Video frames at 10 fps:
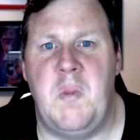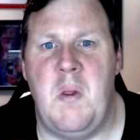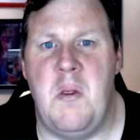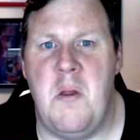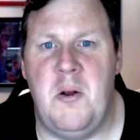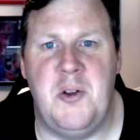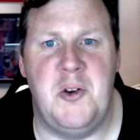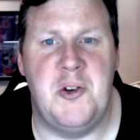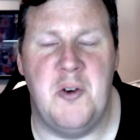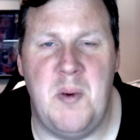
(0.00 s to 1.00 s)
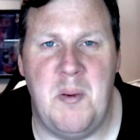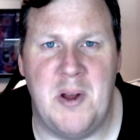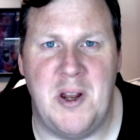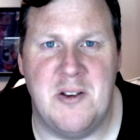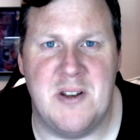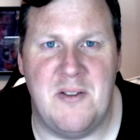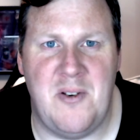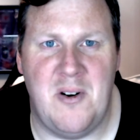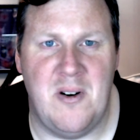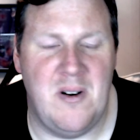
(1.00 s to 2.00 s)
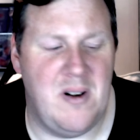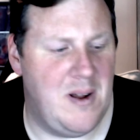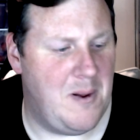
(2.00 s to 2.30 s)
Not too sure what people are going to use that for.